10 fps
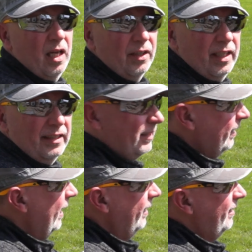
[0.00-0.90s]
Okay,
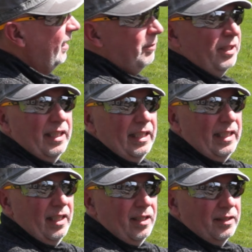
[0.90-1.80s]
so next up are
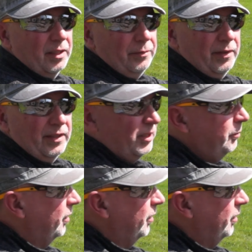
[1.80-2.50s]
the RWS